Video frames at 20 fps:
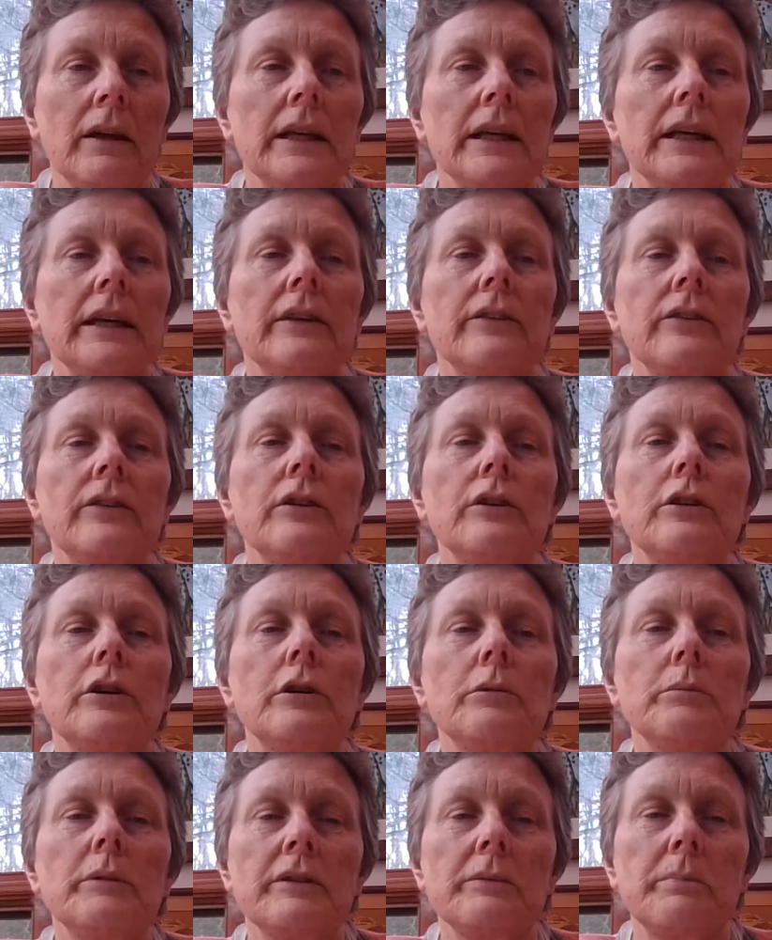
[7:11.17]
Its
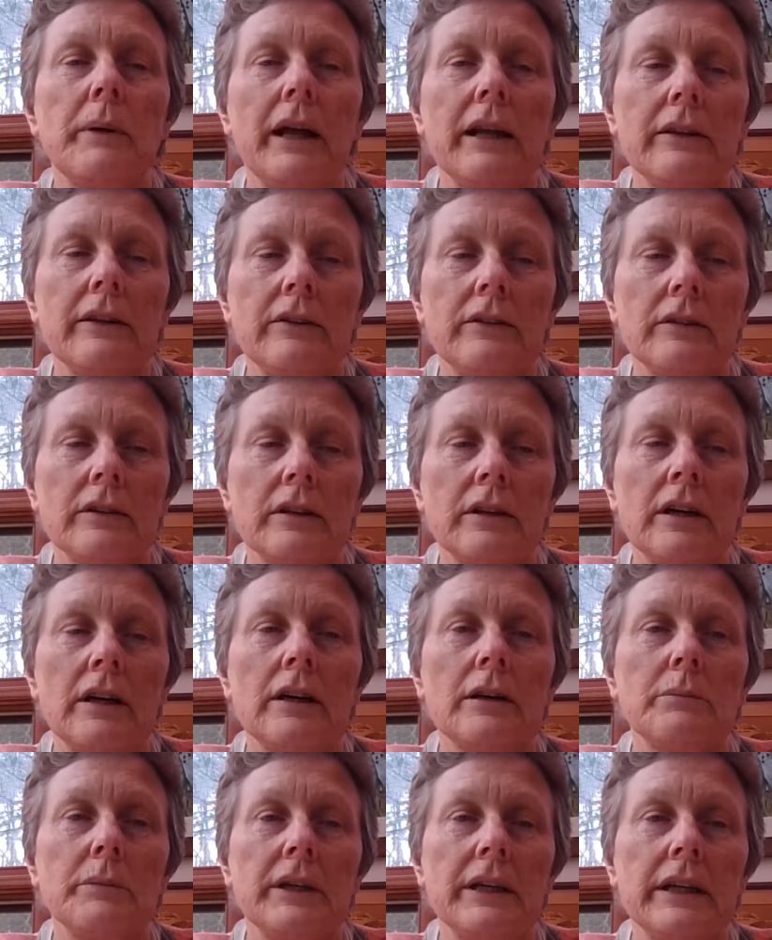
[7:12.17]
norm is balance and
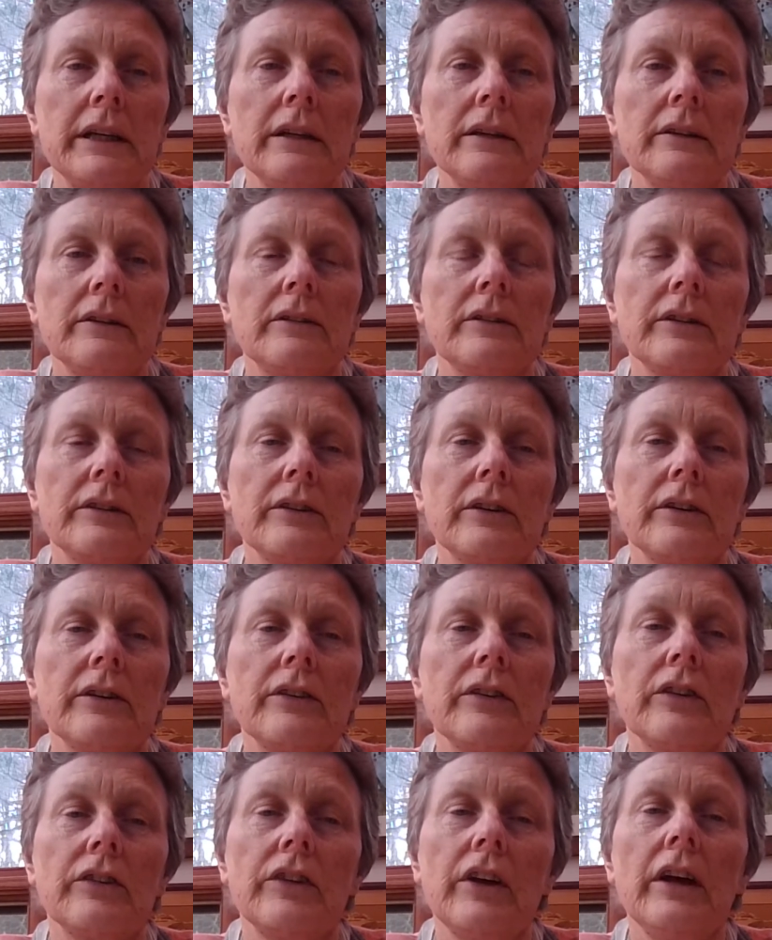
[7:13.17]
harmony.
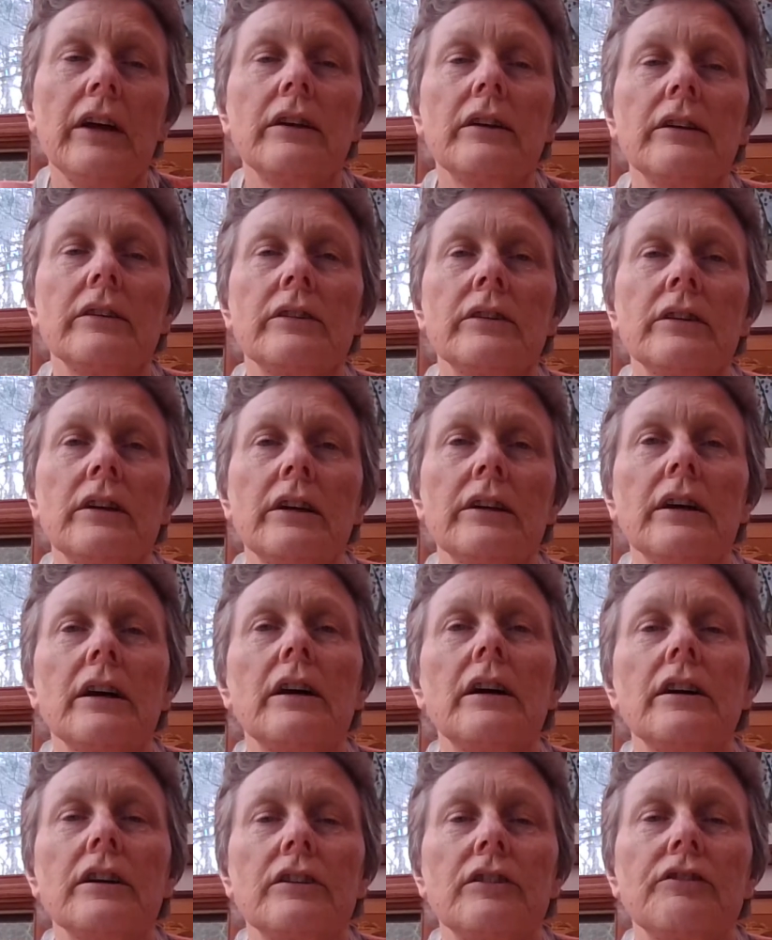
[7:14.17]
Society is not an
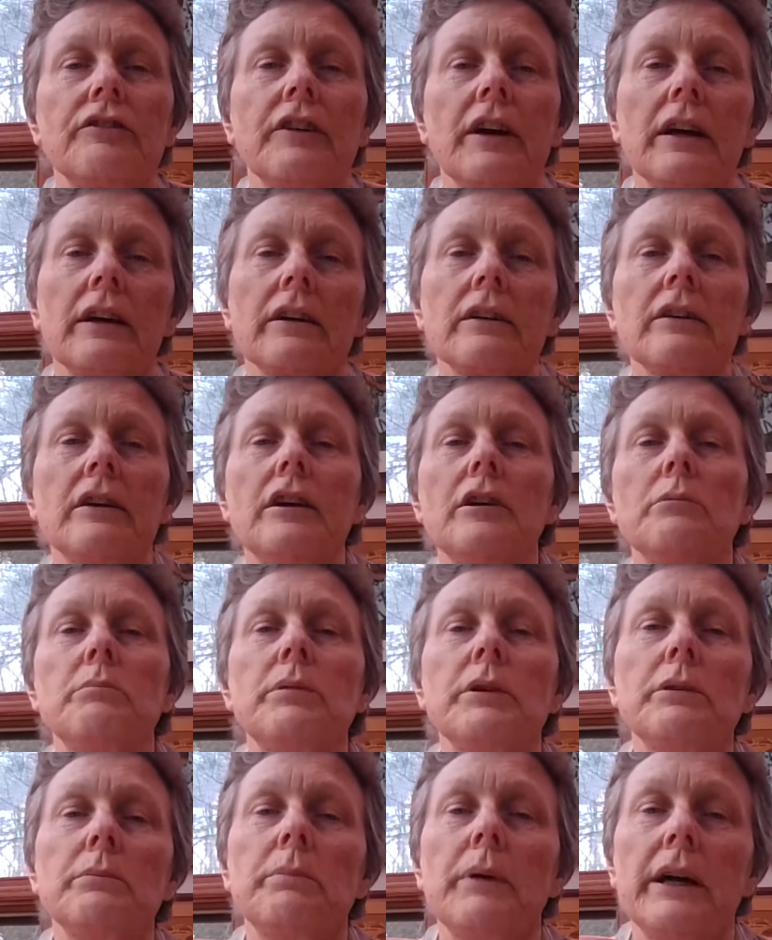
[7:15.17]
artifact
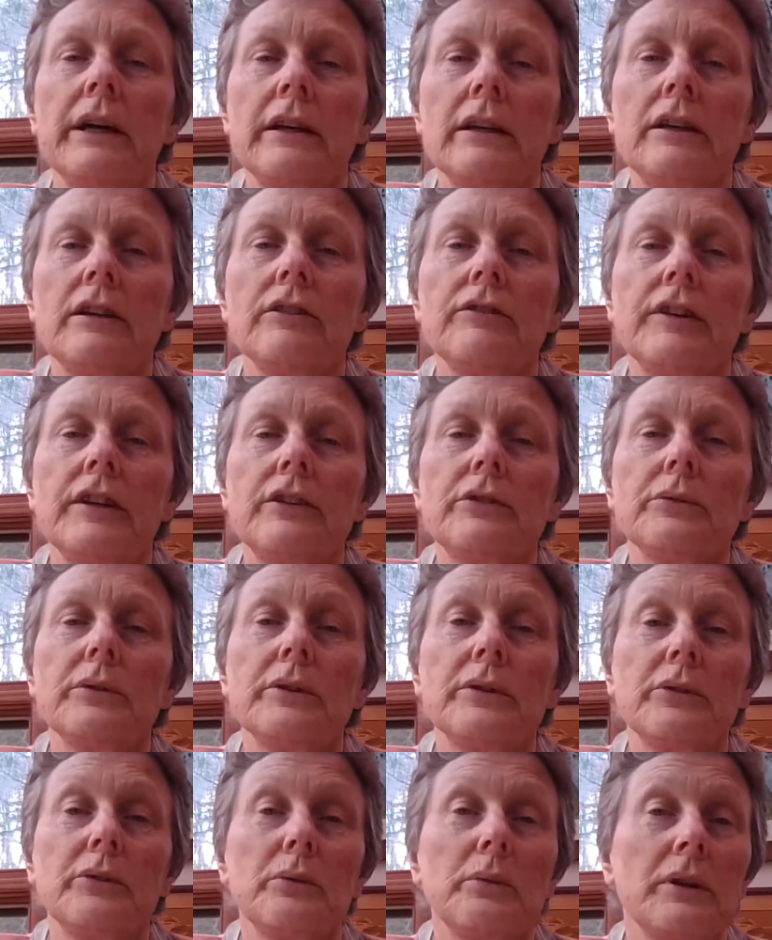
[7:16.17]
built by
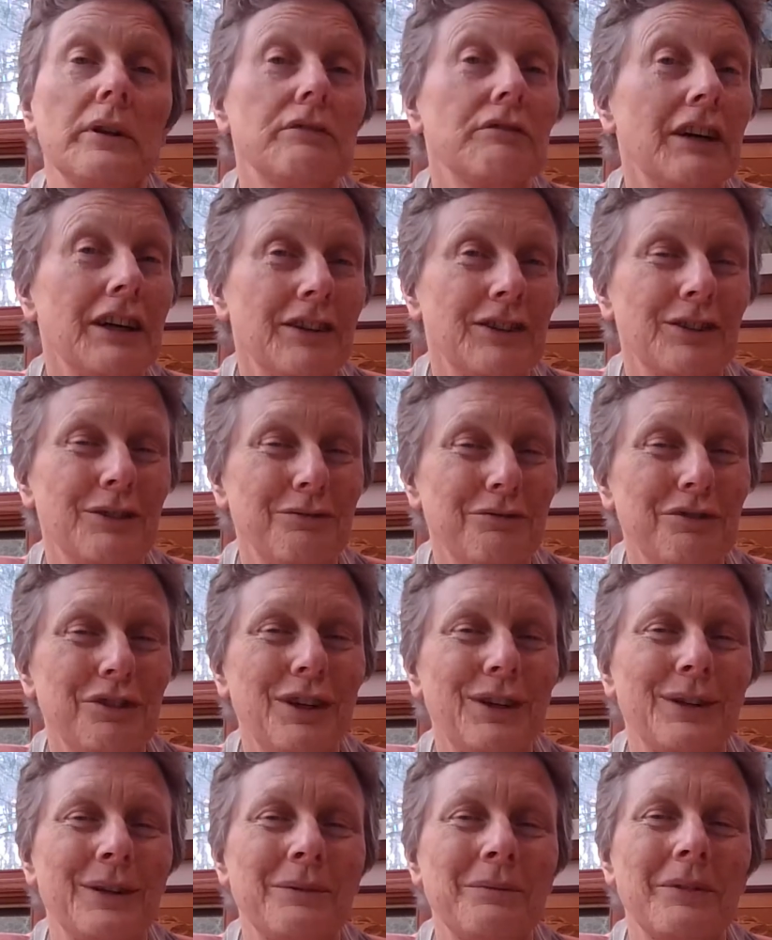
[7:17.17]
individuals with rights and
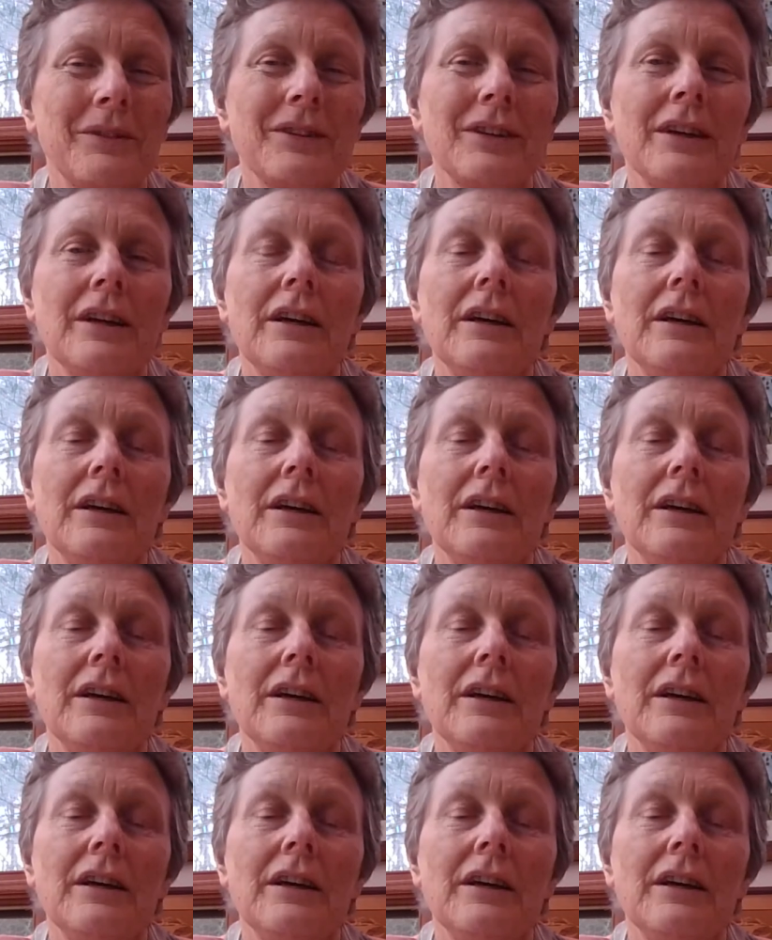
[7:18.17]
freedoms.